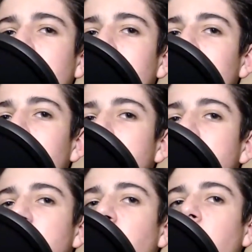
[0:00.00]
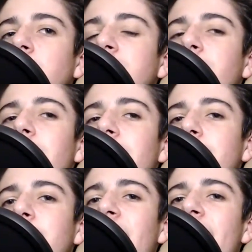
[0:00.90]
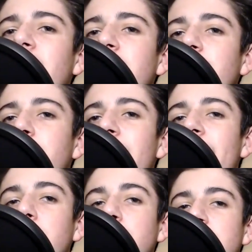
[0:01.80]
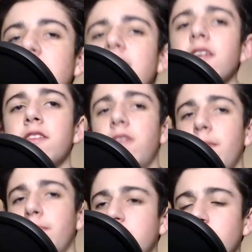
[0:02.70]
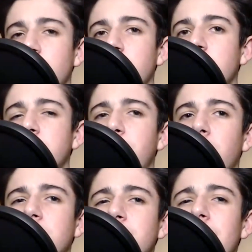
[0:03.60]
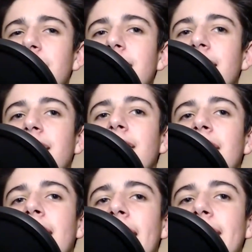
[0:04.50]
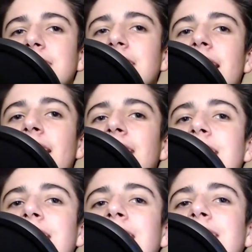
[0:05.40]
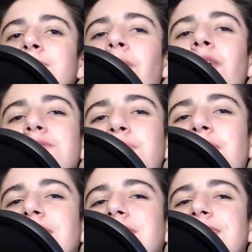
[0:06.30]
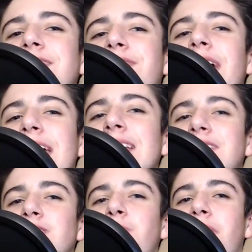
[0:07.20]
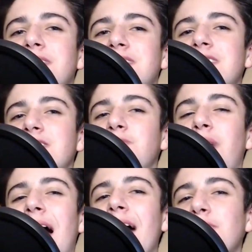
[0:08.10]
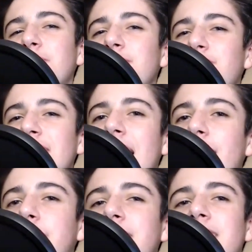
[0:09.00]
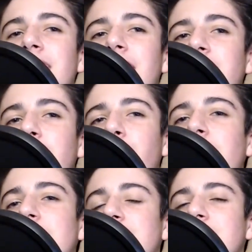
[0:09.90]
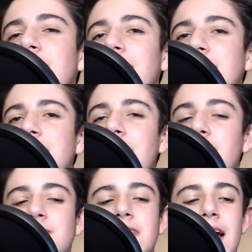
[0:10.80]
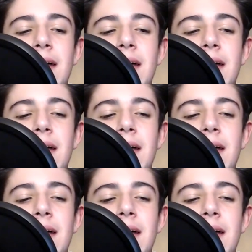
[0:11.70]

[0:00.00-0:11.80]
I'm your host, Ben Bally, and back with another episode of the Sports Pod. And today is part 22 of the 82-part series where I will be recapping the rest of the Knicks games.